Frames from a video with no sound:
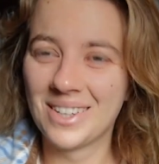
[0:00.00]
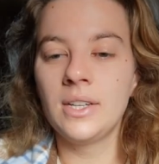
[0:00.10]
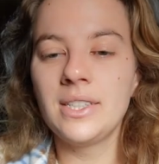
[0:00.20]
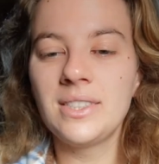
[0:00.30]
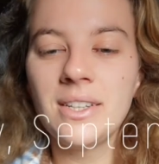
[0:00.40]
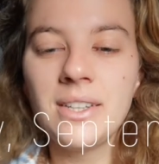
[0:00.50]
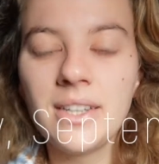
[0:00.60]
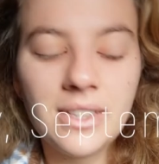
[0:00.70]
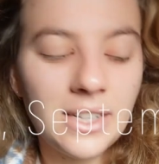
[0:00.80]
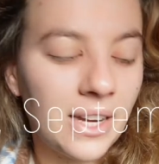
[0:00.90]
It's
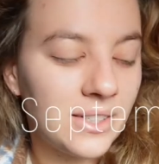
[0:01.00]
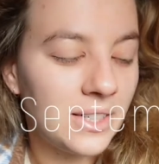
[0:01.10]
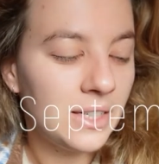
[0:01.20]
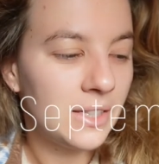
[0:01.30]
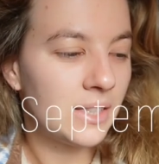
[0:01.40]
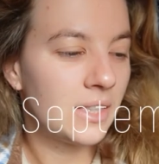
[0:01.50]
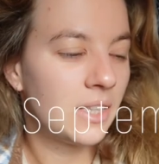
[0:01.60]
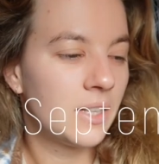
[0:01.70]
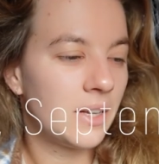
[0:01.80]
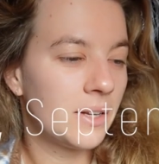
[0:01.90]
Sunday the 18th.
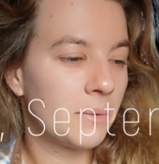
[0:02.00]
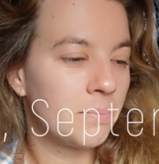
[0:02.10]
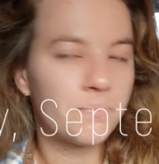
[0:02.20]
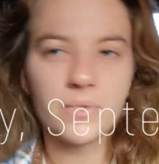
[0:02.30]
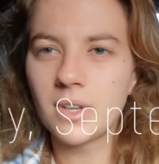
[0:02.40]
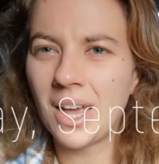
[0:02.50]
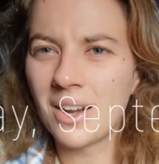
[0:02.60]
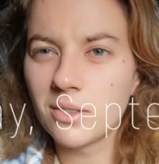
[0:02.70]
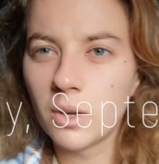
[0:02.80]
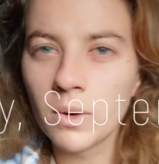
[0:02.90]
I
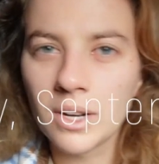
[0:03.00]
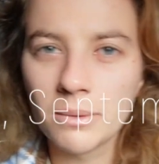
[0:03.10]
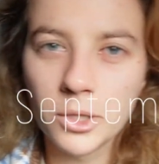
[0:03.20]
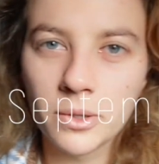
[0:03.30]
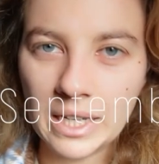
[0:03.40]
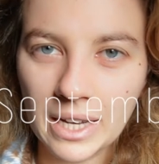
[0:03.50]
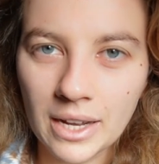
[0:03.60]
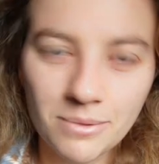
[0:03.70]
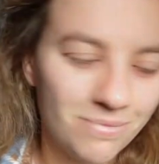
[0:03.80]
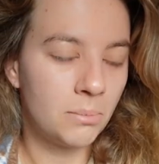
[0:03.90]
don't know what I'm doing yet,